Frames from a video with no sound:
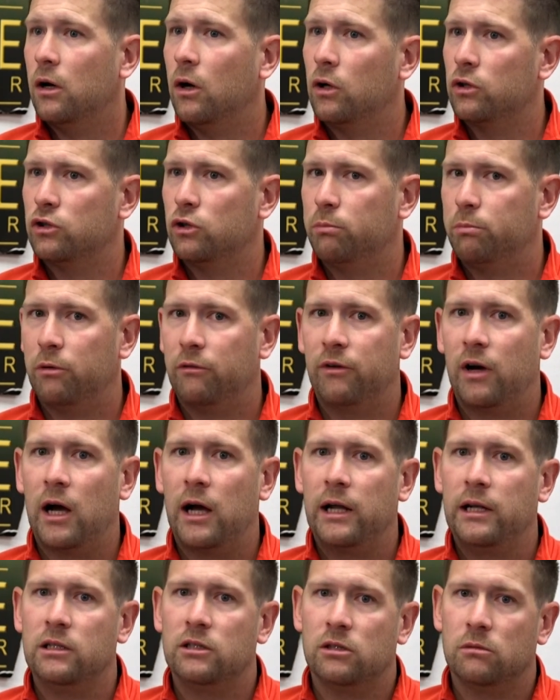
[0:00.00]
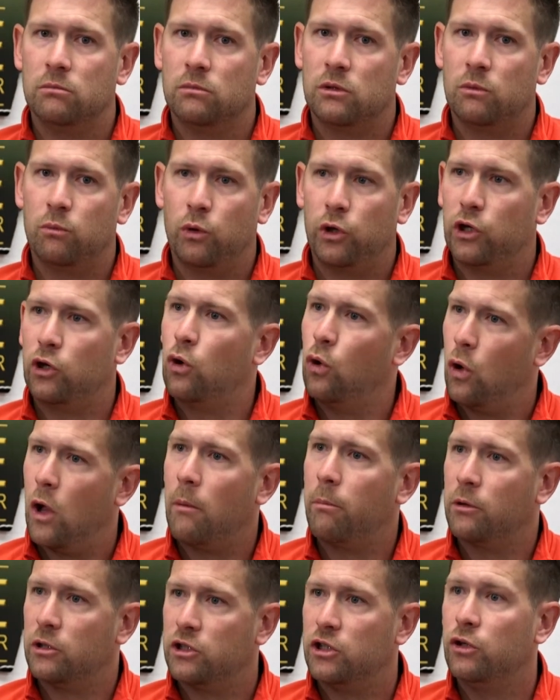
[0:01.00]
also provide some, some really cool
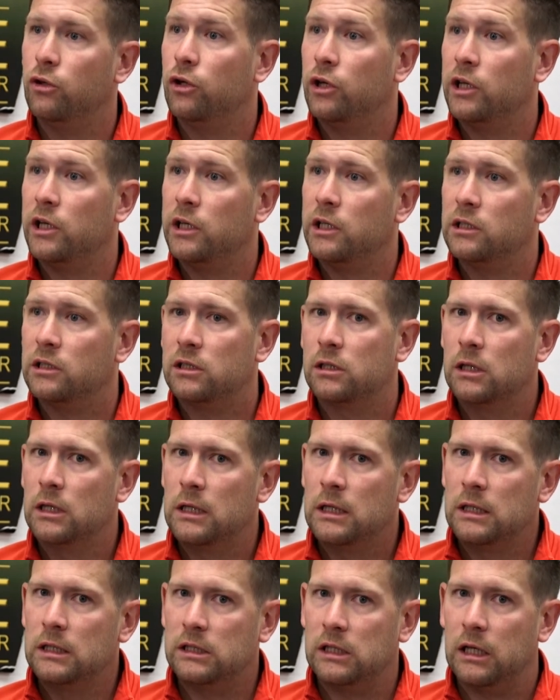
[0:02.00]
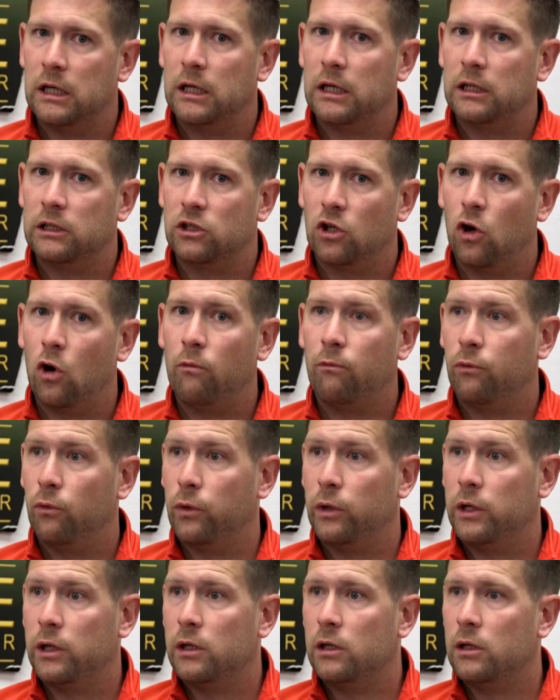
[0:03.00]
opportunities to, to
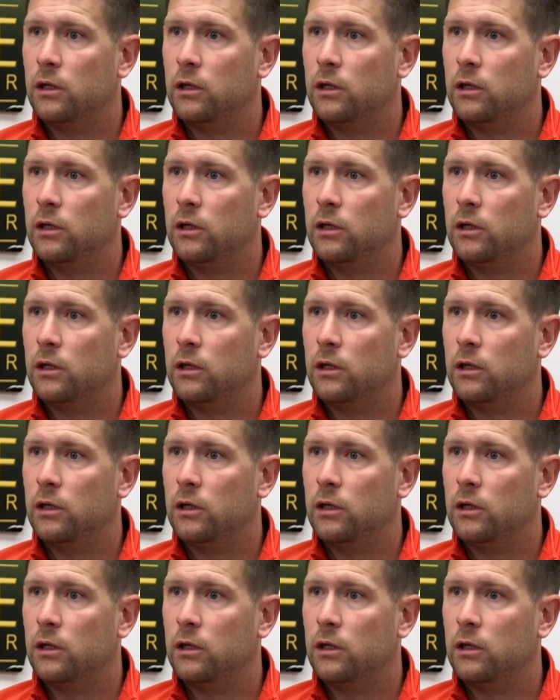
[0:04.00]
hopefully,